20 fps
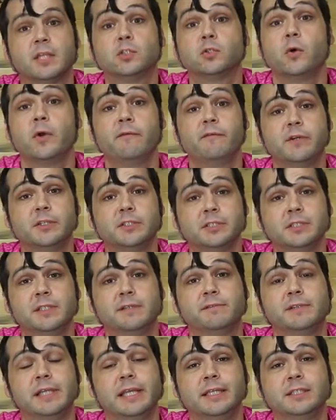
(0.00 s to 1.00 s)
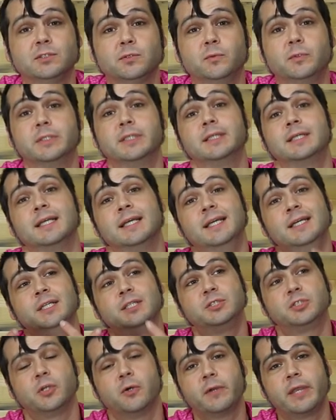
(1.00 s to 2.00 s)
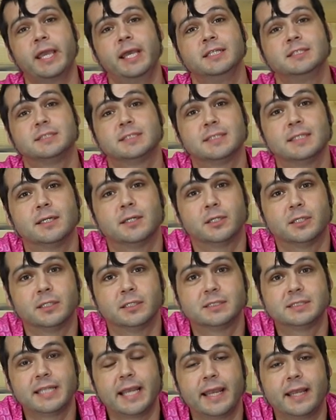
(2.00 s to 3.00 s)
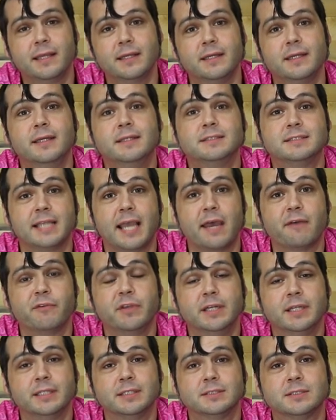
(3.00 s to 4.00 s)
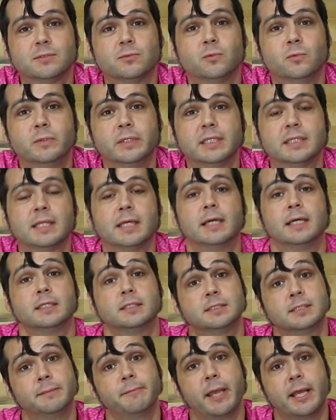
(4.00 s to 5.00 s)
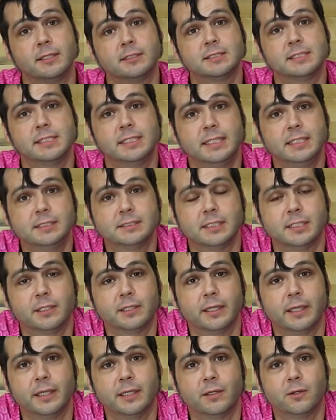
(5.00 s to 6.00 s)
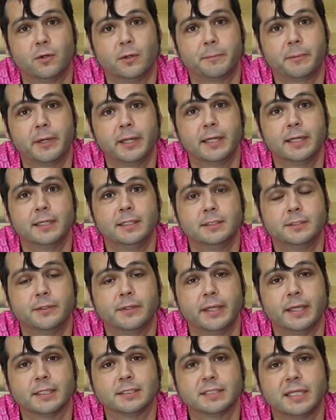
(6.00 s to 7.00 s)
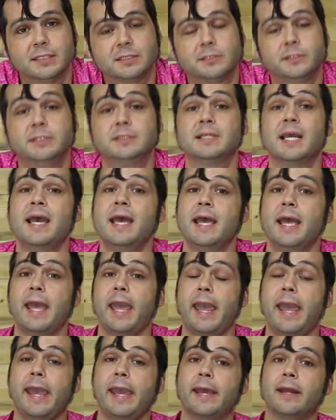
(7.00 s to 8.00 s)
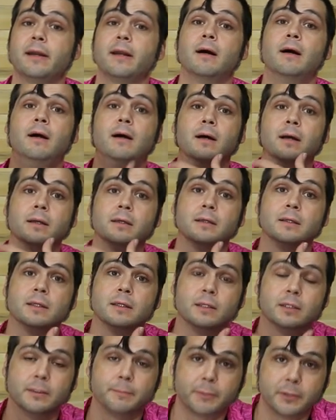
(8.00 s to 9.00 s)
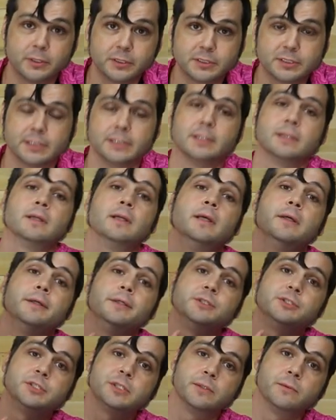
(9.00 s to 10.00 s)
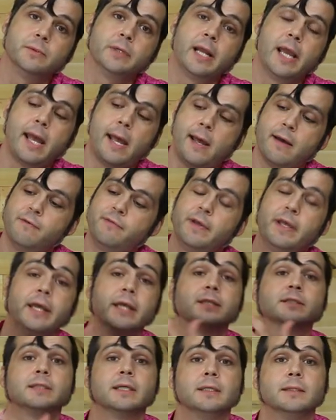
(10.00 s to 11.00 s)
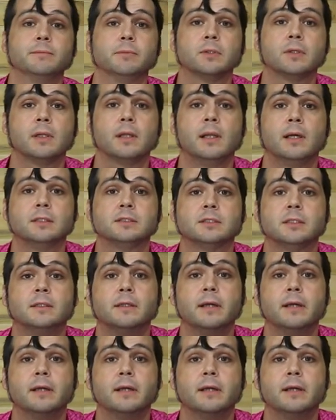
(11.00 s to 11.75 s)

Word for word: The toy version of Lynx would showcase her tech savviness with some LCDs incorporated into the accessories, and on her person, she would have extendable claws